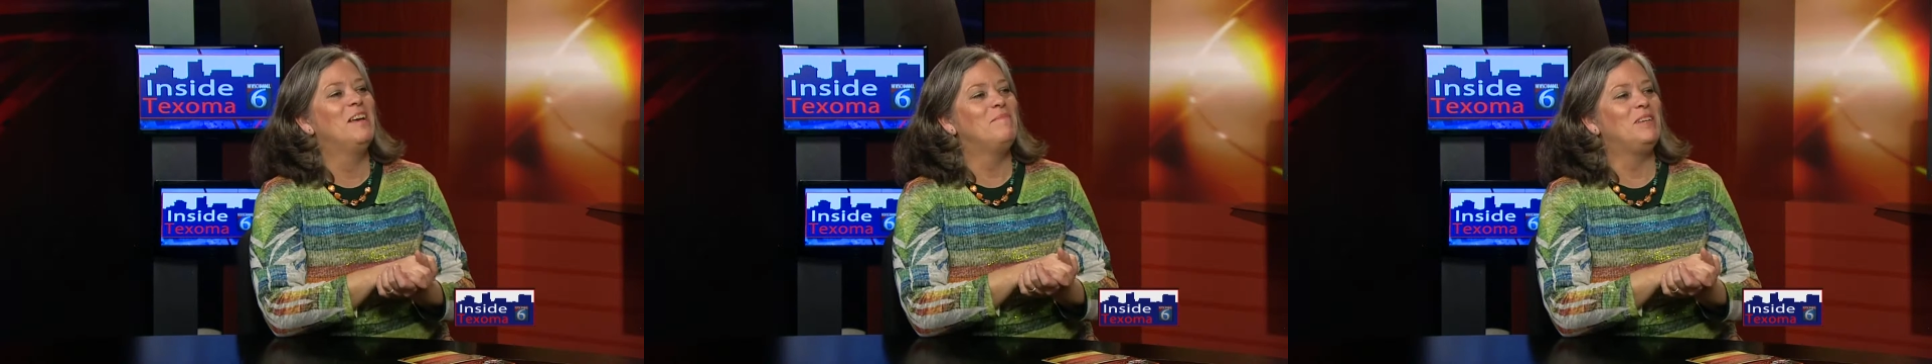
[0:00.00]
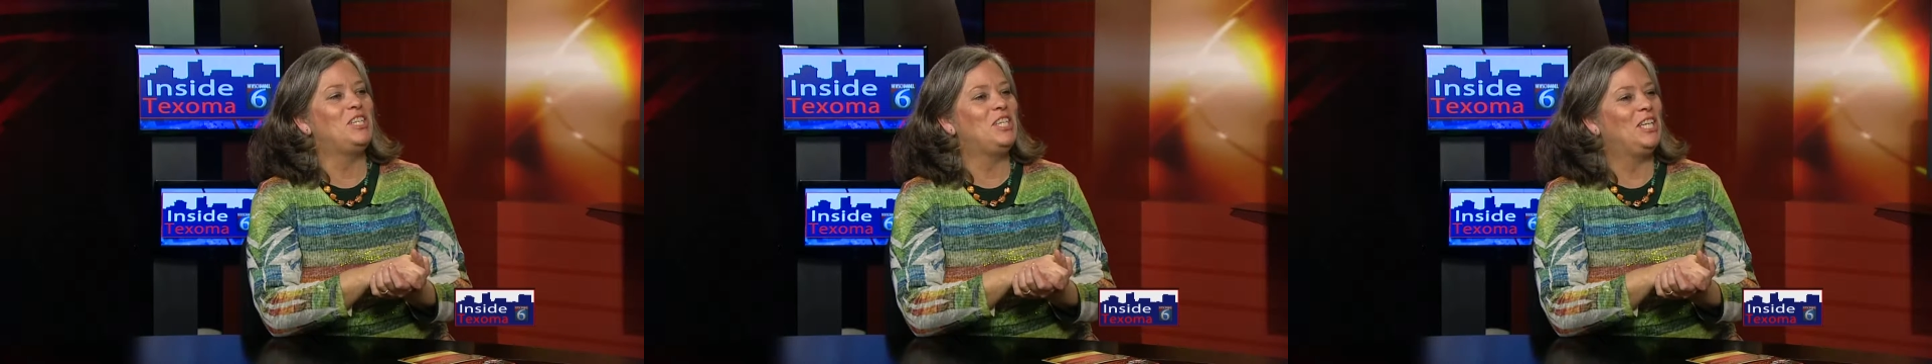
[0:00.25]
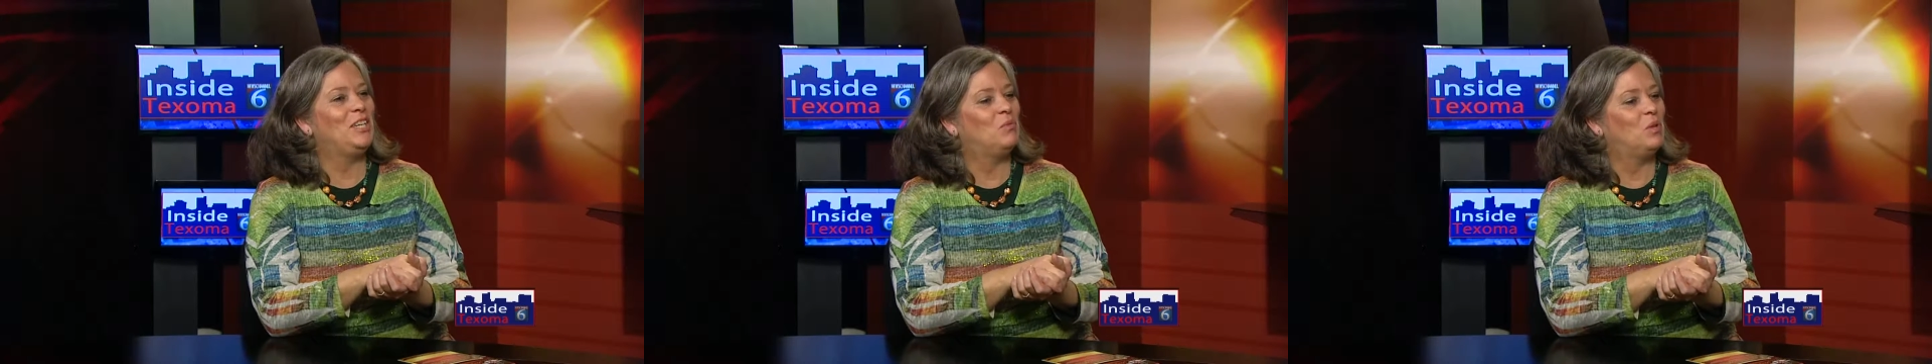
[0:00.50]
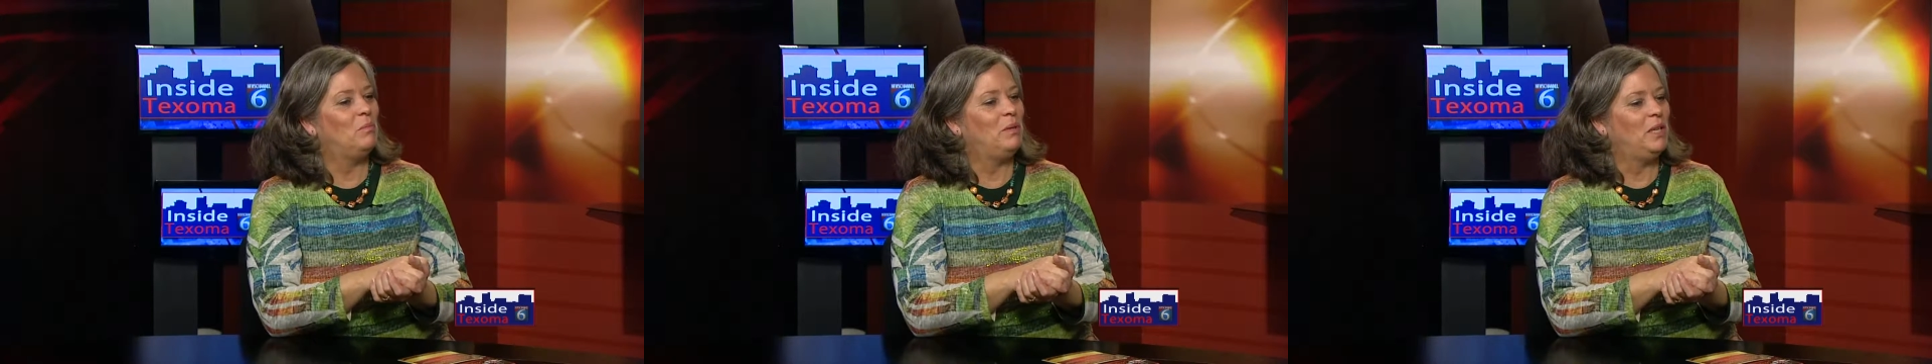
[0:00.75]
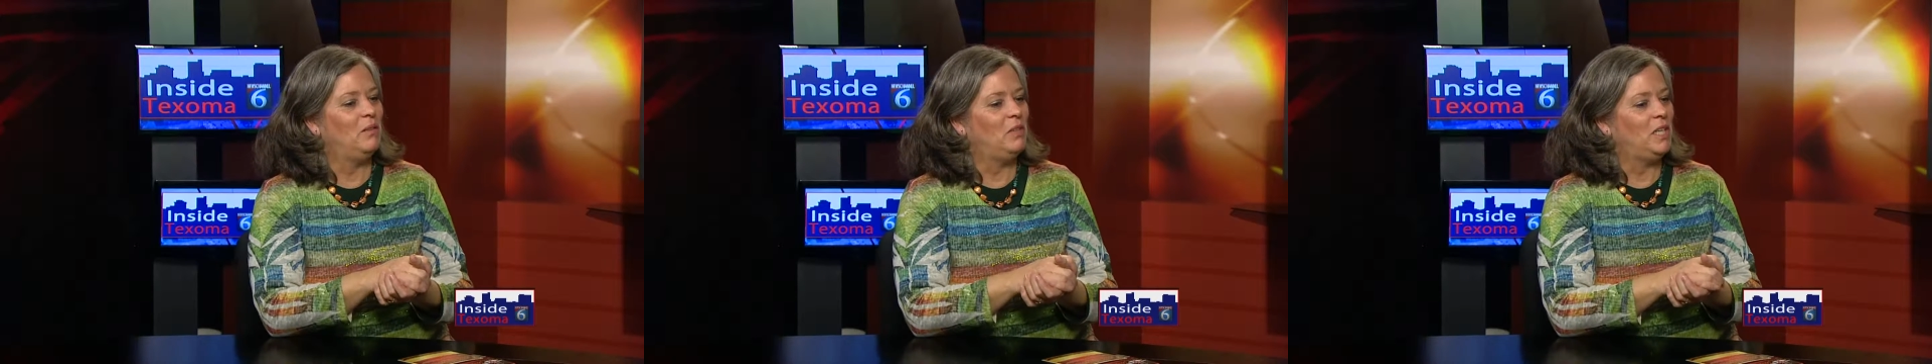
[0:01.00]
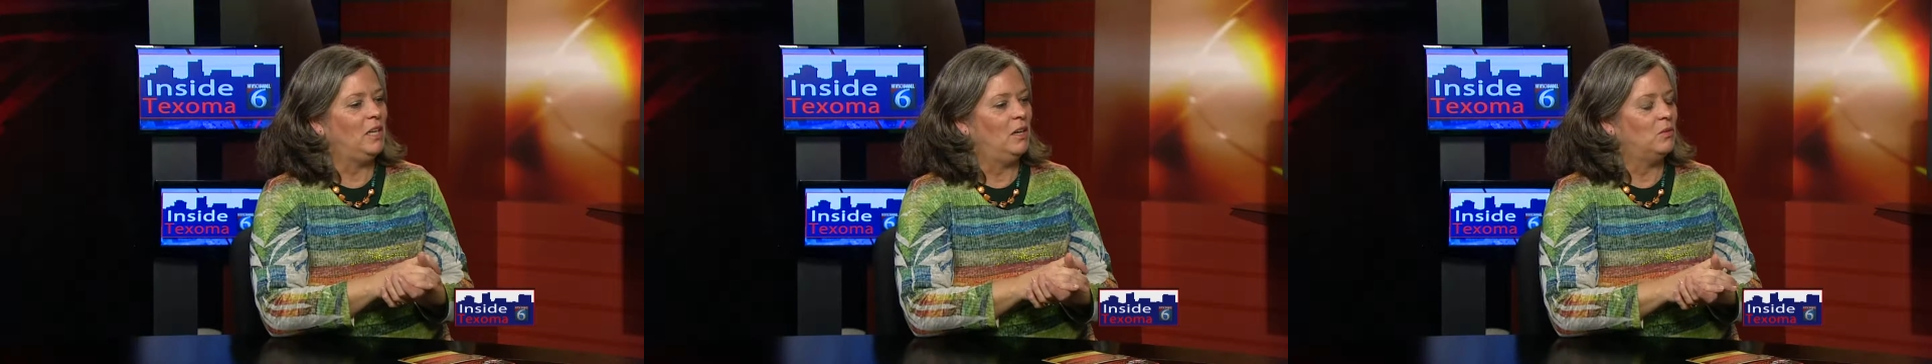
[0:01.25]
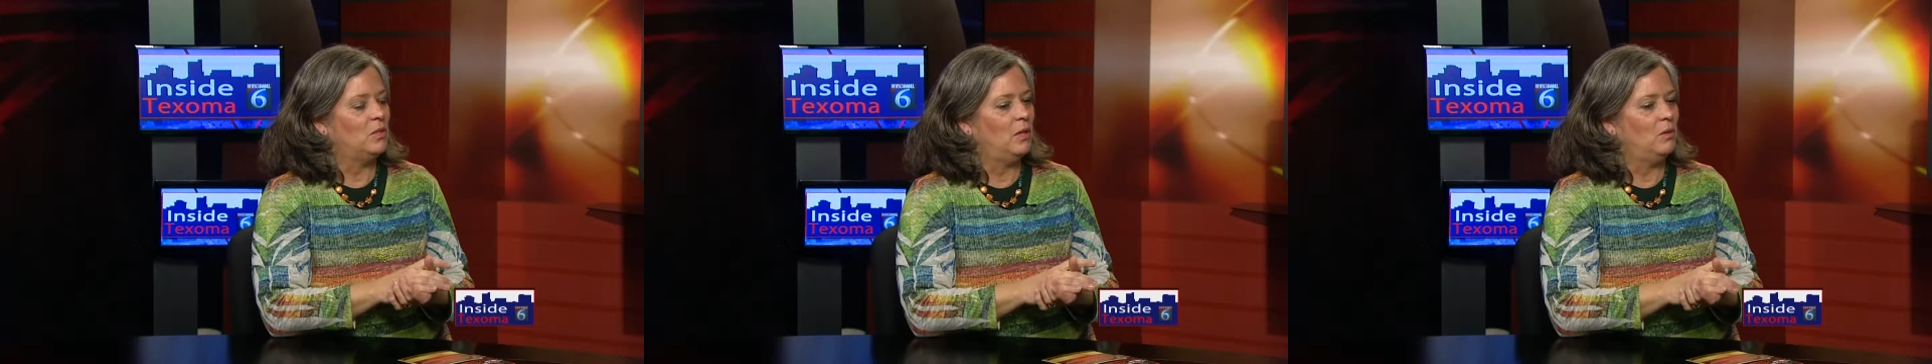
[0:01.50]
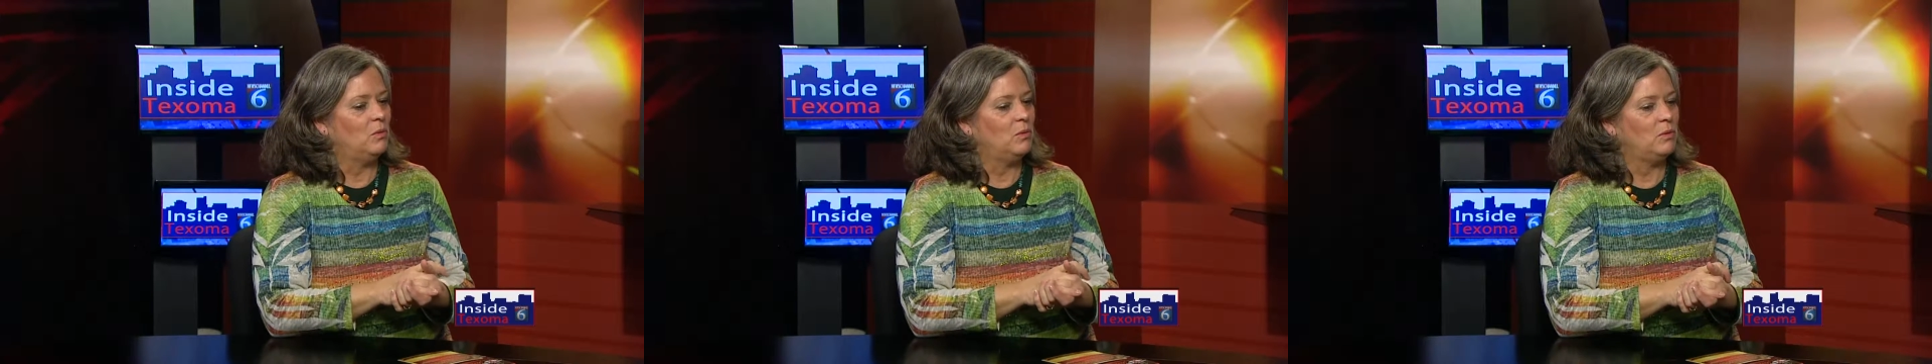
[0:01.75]
but she didn't want to be on video.
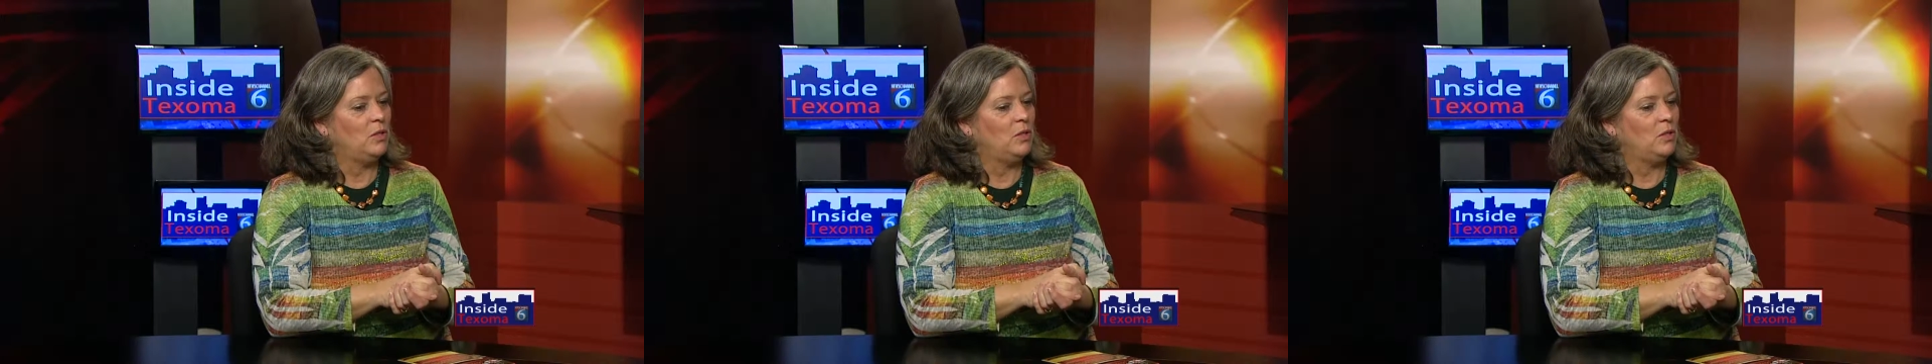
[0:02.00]
So,